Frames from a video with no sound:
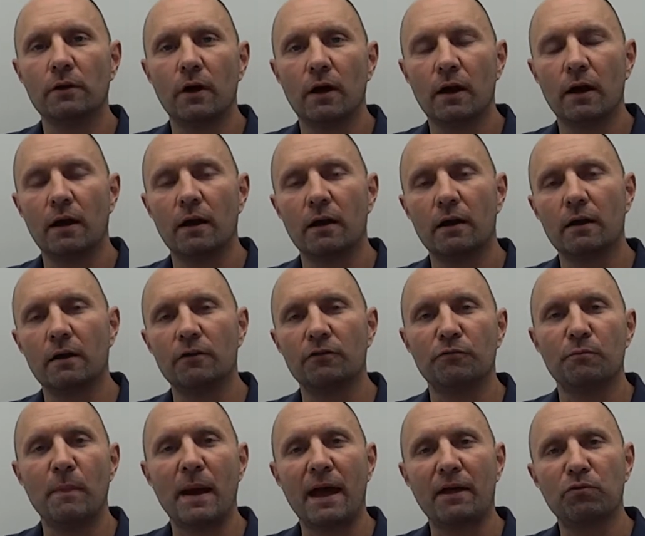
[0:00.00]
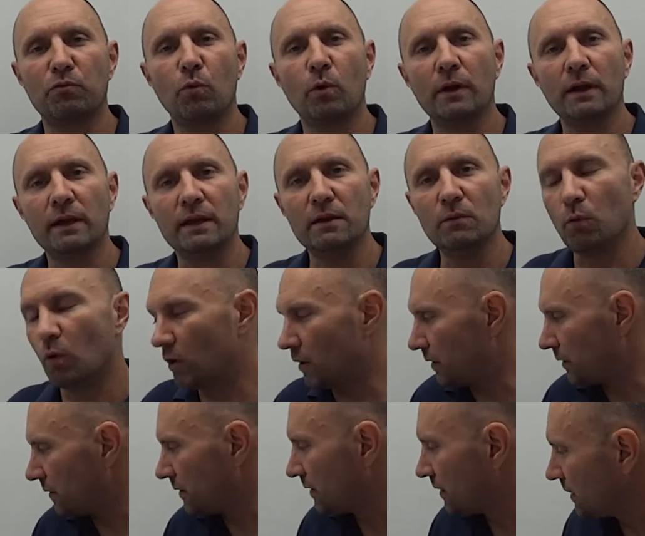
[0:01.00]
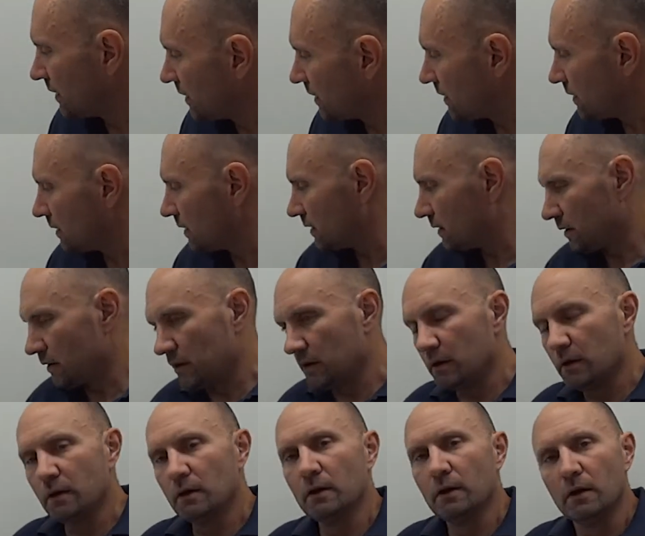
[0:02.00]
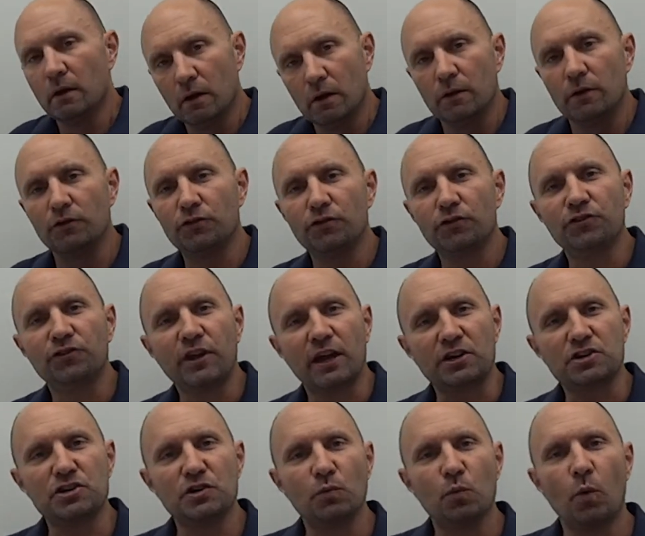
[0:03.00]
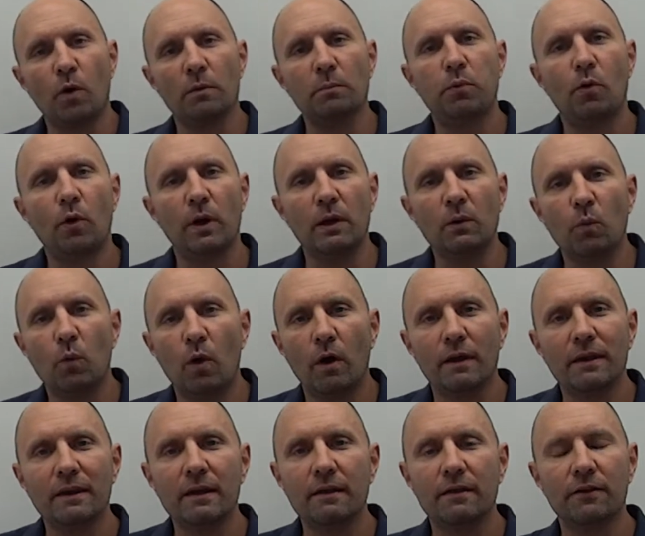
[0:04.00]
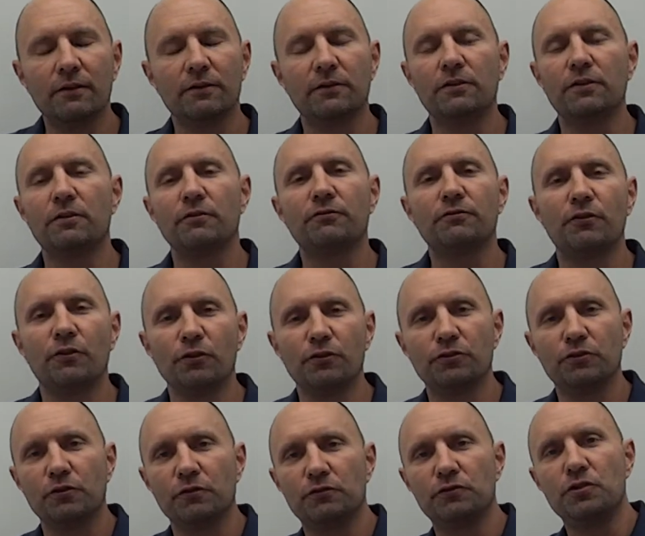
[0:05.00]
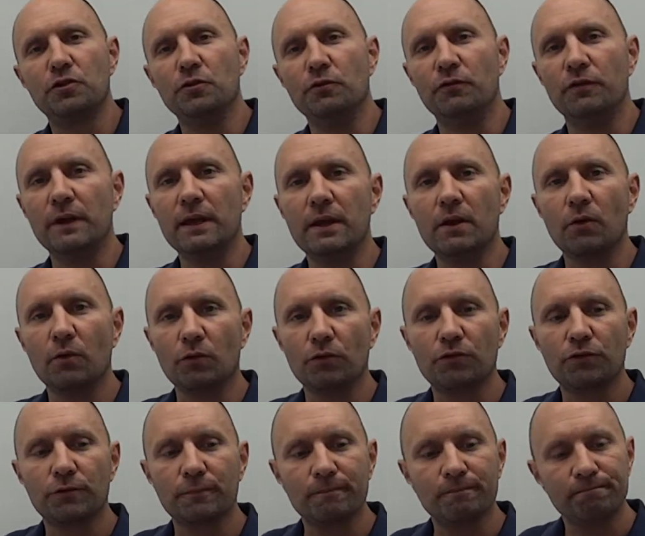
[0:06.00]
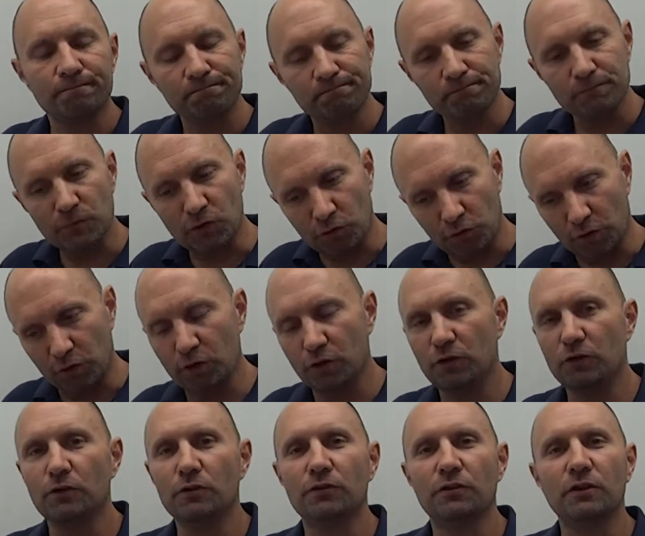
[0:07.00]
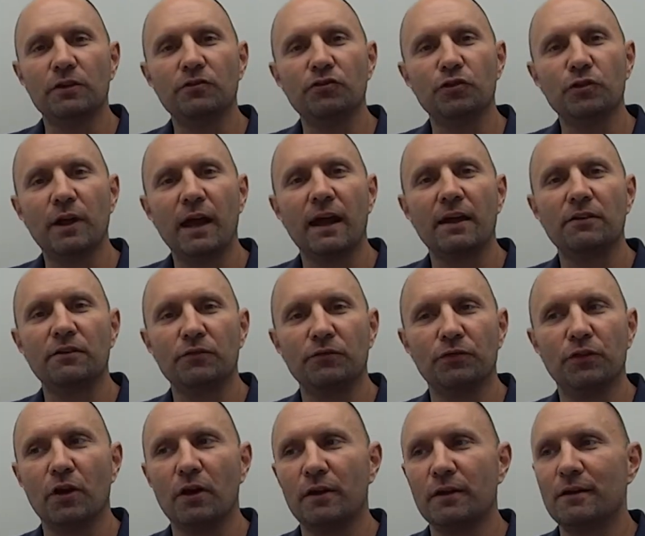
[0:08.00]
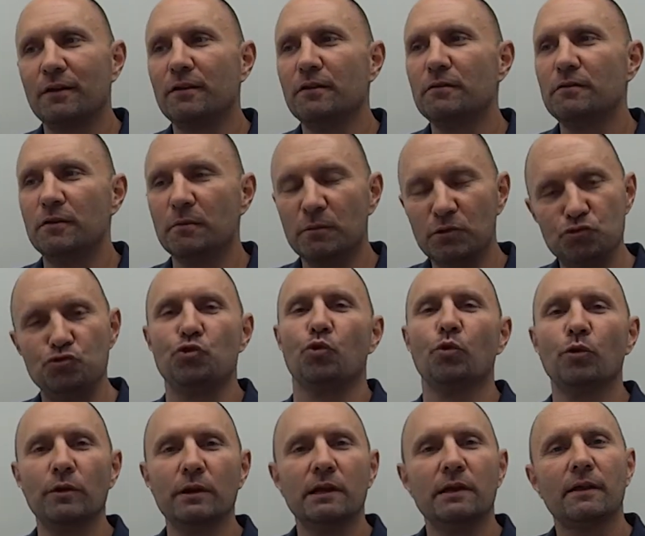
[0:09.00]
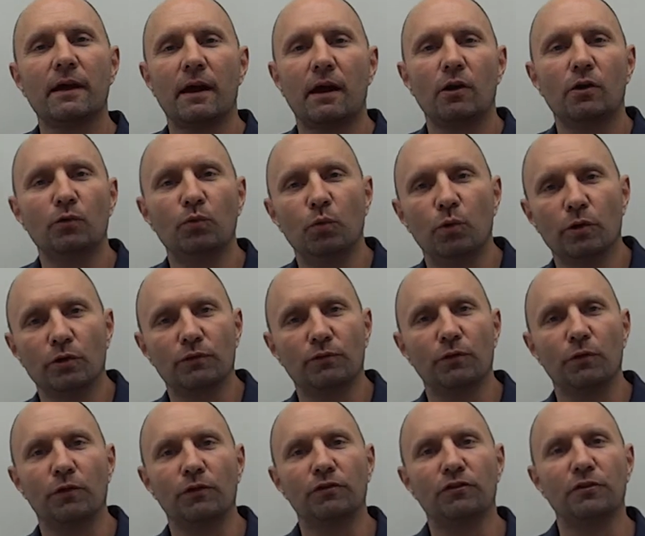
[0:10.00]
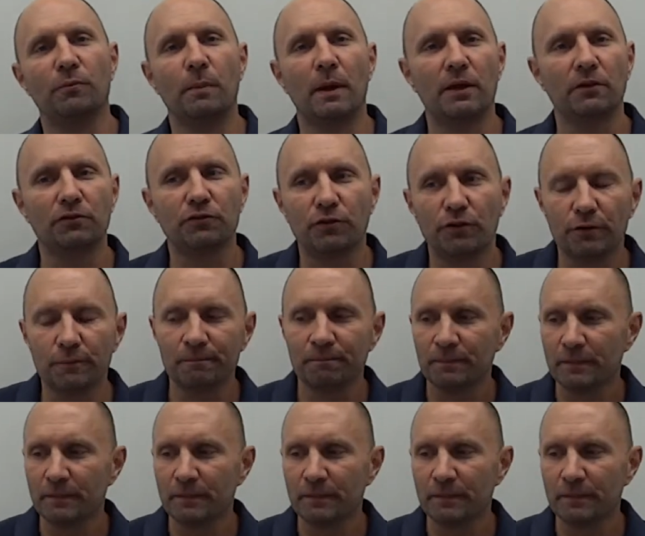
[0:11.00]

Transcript: uh, of Math 181. This is section 1.1. This is the first of two videos. So the good news is you guys have done the majority of the hard work for the semester.